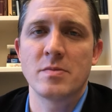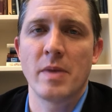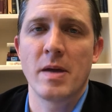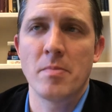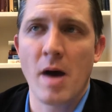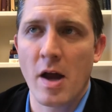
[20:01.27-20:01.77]

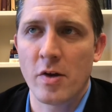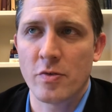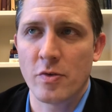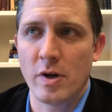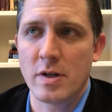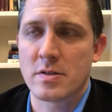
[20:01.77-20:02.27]
men model
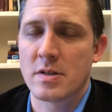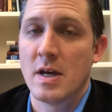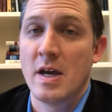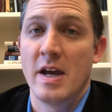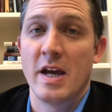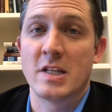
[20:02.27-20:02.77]
for us,
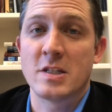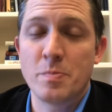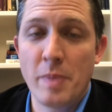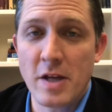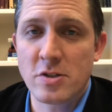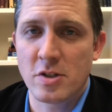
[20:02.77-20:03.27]

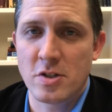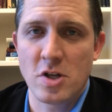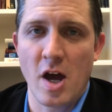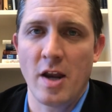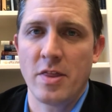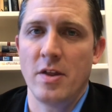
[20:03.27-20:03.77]
especially
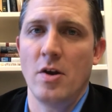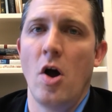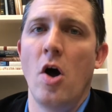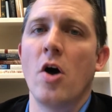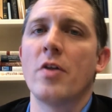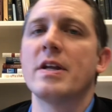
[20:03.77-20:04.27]
Jonathan,
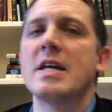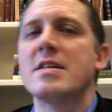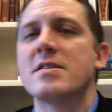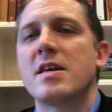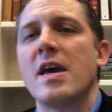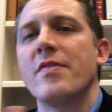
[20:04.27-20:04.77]
all that
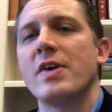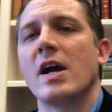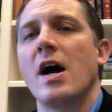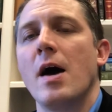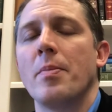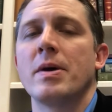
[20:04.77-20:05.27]
he's giving
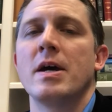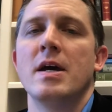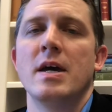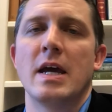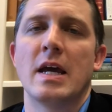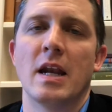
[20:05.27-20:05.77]
up
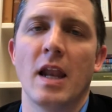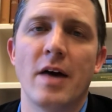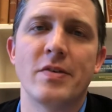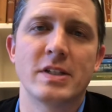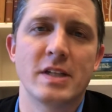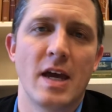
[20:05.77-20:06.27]
in
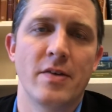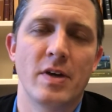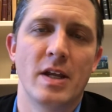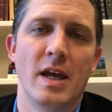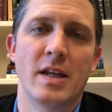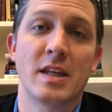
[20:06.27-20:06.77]
loving
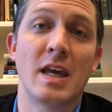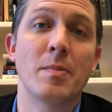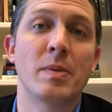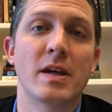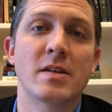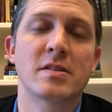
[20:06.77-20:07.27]
David and
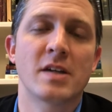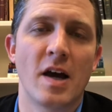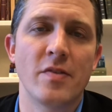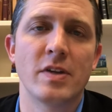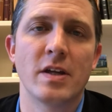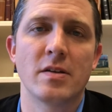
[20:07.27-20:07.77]
keeping his
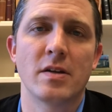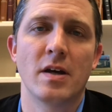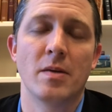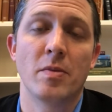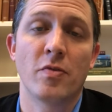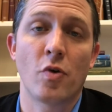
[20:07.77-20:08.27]
covenant
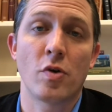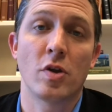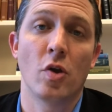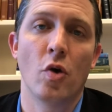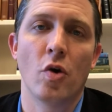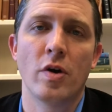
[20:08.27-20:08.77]
before the
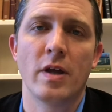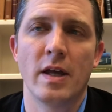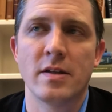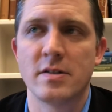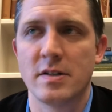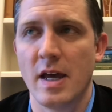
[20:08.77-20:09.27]
Lord
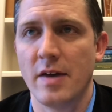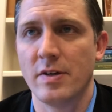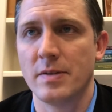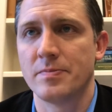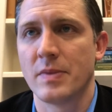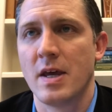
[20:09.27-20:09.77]
and to
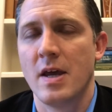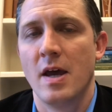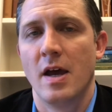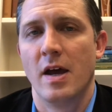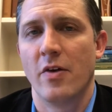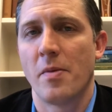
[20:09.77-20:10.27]
David.
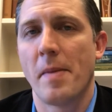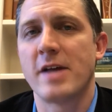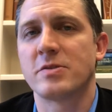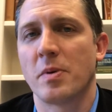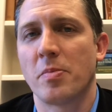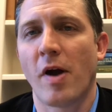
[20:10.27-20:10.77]
It
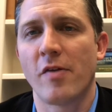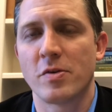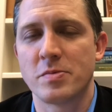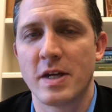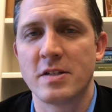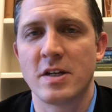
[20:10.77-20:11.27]
reminds me of
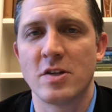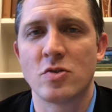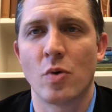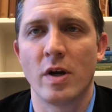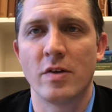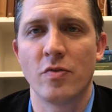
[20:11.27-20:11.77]
Proverbs
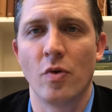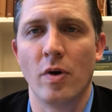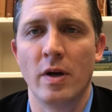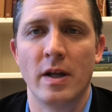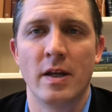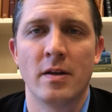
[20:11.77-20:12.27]
18:24,
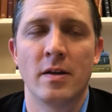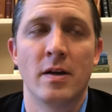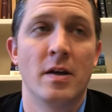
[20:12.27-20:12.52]
and